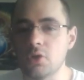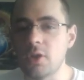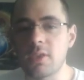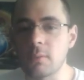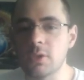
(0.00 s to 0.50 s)

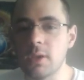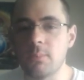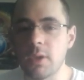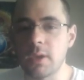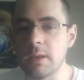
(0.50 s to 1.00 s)
Just some
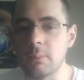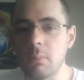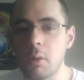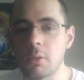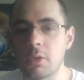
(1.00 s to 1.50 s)
nitpicky
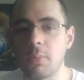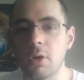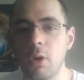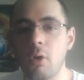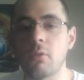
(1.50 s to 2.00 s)
moments,
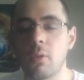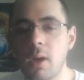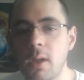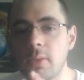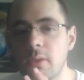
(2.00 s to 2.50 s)
but
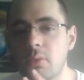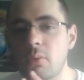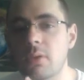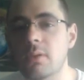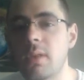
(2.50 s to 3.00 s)
overall, this
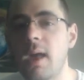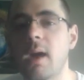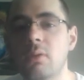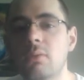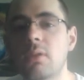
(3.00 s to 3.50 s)
was an
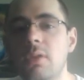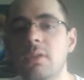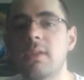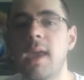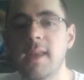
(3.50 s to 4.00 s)

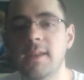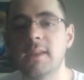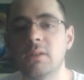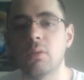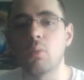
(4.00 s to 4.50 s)

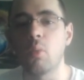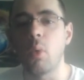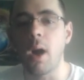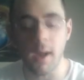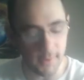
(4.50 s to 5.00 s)
outstanding
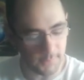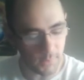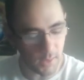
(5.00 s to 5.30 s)
Raw.